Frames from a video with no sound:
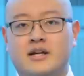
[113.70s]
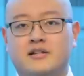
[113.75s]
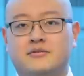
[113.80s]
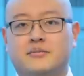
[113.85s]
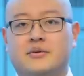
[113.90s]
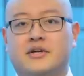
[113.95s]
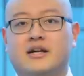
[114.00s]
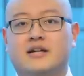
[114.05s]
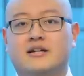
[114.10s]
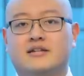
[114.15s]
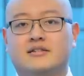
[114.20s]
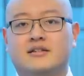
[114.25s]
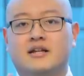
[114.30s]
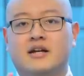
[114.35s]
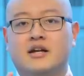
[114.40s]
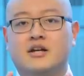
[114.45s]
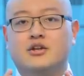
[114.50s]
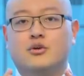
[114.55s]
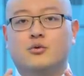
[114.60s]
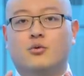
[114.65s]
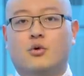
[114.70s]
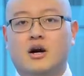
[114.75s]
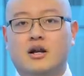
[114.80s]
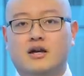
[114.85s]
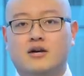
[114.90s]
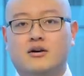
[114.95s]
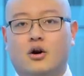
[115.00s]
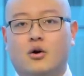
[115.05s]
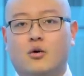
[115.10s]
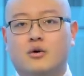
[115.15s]
is because you want
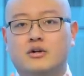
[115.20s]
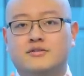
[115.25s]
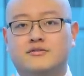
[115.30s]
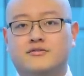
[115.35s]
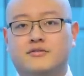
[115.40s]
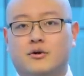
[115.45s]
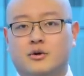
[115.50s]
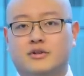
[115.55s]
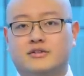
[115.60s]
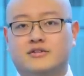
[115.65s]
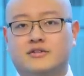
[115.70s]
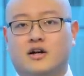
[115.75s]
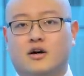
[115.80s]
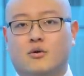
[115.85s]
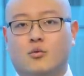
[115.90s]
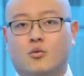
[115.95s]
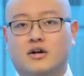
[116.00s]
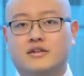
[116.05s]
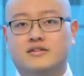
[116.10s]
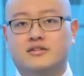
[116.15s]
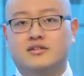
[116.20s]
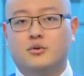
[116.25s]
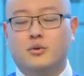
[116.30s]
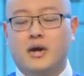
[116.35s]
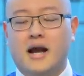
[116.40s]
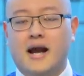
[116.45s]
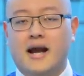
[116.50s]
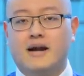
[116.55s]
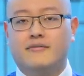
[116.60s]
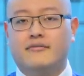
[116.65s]
to always focus on once you
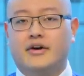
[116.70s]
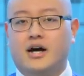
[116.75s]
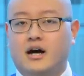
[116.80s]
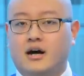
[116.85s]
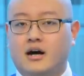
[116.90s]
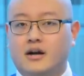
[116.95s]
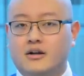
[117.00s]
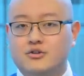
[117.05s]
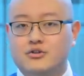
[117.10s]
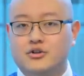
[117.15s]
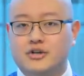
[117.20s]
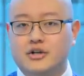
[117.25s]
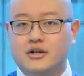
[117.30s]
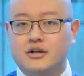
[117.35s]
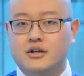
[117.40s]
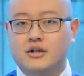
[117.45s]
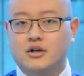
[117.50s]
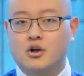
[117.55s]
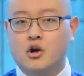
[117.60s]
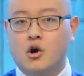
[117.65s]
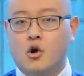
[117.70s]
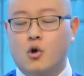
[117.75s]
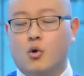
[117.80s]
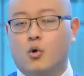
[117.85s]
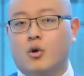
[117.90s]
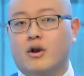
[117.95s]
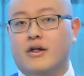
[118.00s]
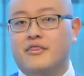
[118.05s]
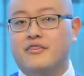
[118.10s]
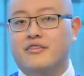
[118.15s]
have a hundred
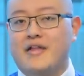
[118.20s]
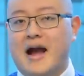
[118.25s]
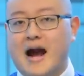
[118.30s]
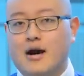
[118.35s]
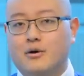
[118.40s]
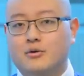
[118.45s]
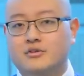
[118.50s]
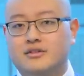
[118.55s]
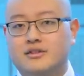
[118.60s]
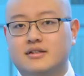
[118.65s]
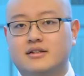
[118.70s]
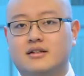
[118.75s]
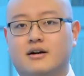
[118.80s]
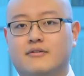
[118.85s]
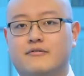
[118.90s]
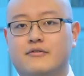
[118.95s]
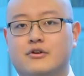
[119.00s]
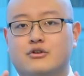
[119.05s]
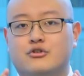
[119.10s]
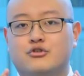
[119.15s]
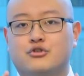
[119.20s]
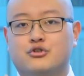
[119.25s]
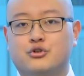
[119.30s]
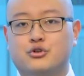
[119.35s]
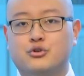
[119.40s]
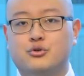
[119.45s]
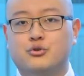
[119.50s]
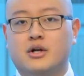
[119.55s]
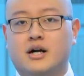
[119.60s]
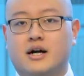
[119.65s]
or a thousand of your
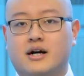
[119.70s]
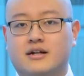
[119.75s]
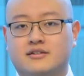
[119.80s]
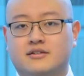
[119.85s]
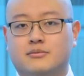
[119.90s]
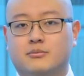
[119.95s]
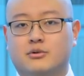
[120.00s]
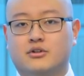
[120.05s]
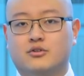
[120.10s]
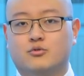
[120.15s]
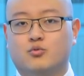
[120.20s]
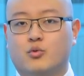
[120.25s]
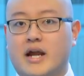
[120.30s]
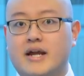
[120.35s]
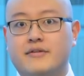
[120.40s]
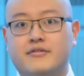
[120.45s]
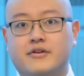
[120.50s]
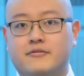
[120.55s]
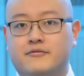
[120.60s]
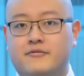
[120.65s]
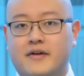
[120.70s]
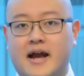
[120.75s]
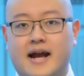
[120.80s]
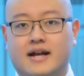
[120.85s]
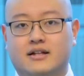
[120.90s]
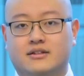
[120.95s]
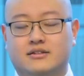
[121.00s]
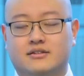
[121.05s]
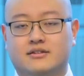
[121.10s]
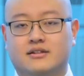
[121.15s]
true customers, raving
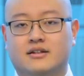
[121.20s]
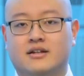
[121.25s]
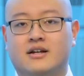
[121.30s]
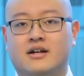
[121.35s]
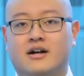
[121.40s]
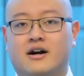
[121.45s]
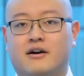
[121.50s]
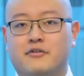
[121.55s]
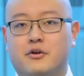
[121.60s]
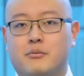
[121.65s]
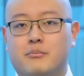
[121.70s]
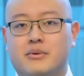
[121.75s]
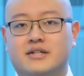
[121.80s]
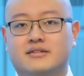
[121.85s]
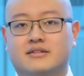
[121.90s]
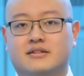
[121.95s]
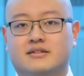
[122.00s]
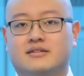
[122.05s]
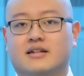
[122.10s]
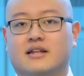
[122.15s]
fans of your business